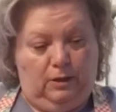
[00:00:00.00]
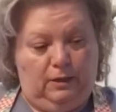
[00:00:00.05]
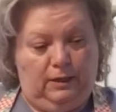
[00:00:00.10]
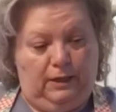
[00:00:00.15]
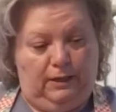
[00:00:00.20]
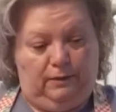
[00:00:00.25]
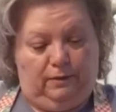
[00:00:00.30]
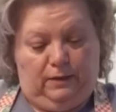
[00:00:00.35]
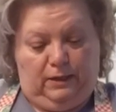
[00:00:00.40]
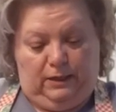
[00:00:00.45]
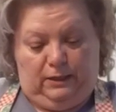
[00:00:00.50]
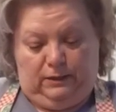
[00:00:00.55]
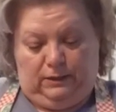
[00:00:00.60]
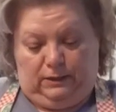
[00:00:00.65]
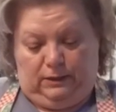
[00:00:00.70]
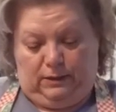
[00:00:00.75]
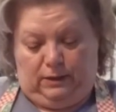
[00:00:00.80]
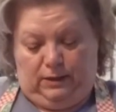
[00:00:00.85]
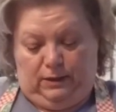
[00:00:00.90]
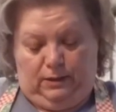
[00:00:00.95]
Get
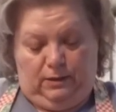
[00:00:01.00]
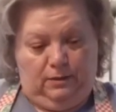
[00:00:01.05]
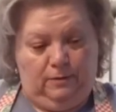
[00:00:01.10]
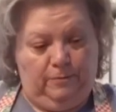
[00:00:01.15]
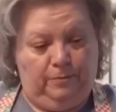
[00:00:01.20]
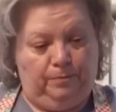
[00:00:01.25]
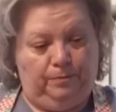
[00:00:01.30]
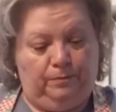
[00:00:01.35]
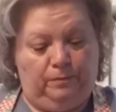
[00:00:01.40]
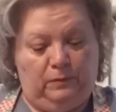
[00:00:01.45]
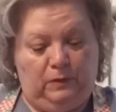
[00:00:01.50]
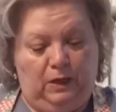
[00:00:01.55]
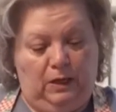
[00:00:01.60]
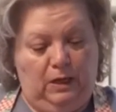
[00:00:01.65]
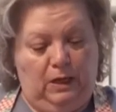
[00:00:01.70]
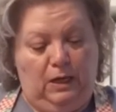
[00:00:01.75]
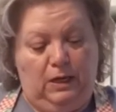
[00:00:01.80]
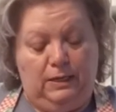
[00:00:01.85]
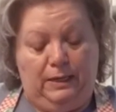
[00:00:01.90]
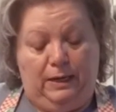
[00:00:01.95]
these done.
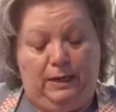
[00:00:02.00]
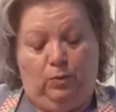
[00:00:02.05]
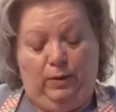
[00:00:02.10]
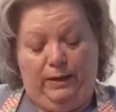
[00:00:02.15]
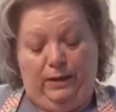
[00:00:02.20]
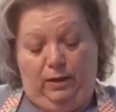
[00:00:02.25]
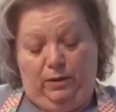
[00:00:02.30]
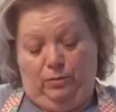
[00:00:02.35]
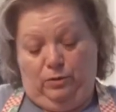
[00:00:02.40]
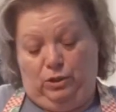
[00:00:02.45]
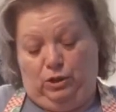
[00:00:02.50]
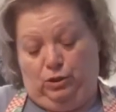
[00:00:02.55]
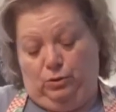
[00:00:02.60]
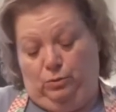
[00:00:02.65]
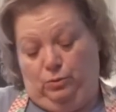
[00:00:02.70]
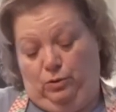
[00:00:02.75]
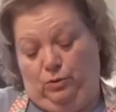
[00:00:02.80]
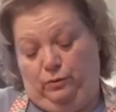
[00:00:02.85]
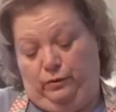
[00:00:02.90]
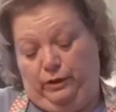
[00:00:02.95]
Now when I was
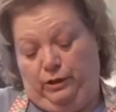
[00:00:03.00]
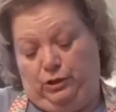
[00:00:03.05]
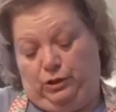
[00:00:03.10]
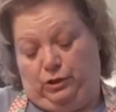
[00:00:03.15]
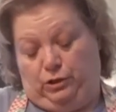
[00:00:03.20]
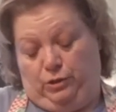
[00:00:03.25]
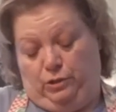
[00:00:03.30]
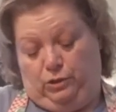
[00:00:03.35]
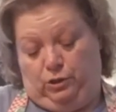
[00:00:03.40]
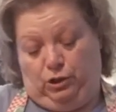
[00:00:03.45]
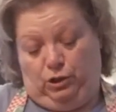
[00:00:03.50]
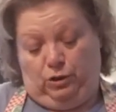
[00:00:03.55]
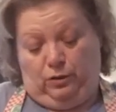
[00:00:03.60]
doing the research,